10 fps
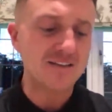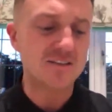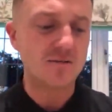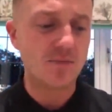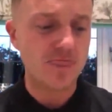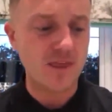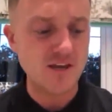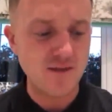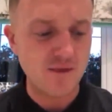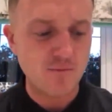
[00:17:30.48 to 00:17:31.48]
And
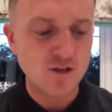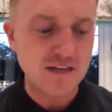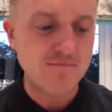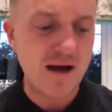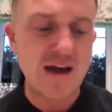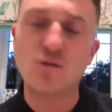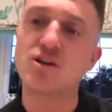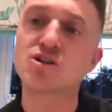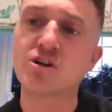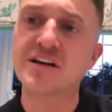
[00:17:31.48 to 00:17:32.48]
the Muslim
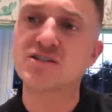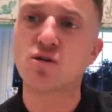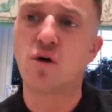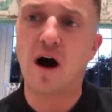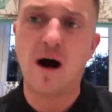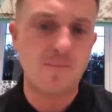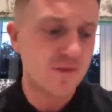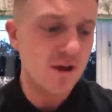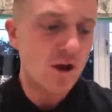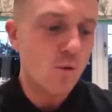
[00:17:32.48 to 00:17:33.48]
male that took his
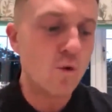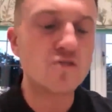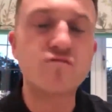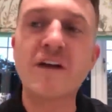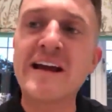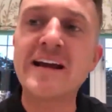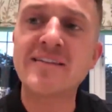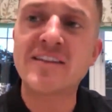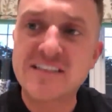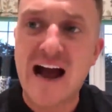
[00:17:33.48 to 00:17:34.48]
daughter would
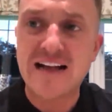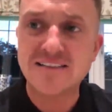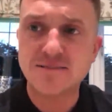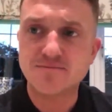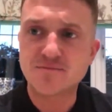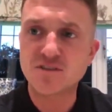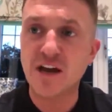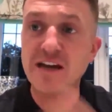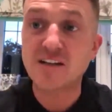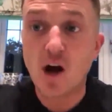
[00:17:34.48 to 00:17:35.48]
ring the dad.
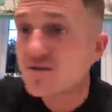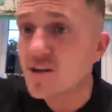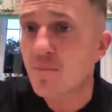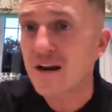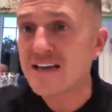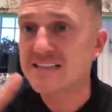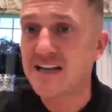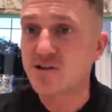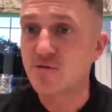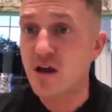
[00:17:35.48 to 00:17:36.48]
So he'd go to the
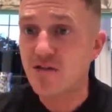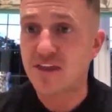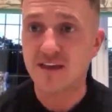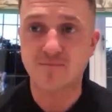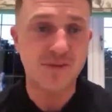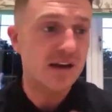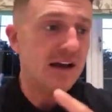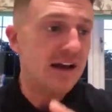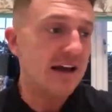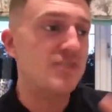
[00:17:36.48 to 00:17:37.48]
police, they'd do nothing.
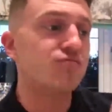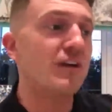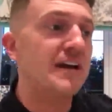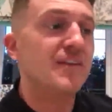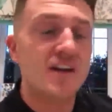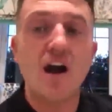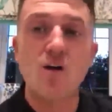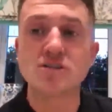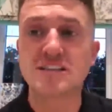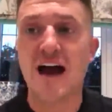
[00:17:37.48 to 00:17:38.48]
He'd ring
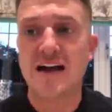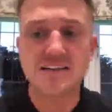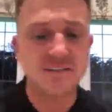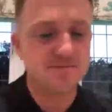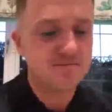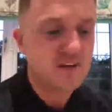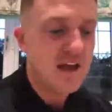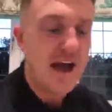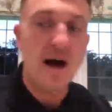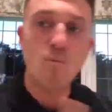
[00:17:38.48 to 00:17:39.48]
the girl's dad,
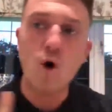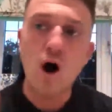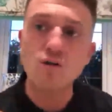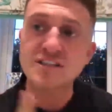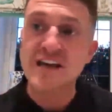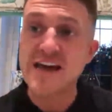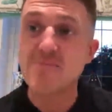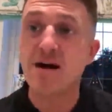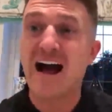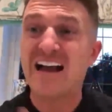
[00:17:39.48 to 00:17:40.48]
and
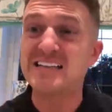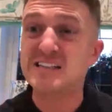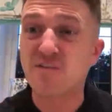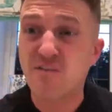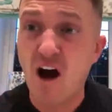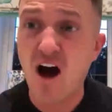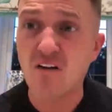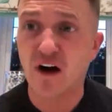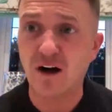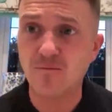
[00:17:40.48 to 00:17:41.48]
whilst him and his
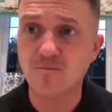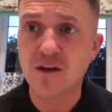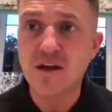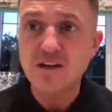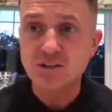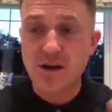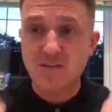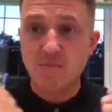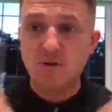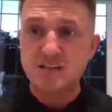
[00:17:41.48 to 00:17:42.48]
father,
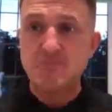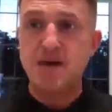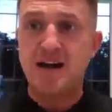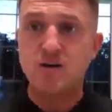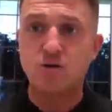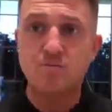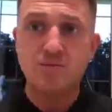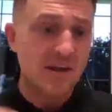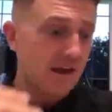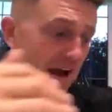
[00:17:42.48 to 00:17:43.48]
so you have the Muslim
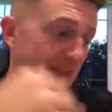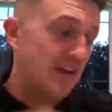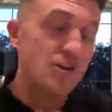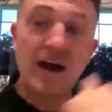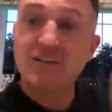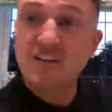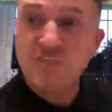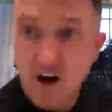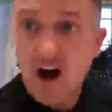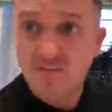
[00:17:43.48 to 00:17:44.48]
male, and then you
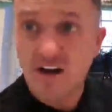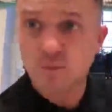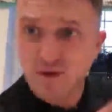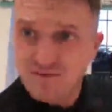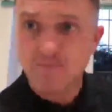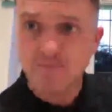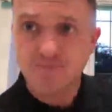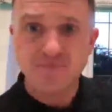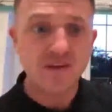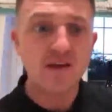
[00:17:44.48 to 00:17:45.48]
have his father with
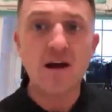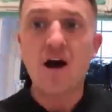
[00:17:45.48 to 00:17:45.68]
him,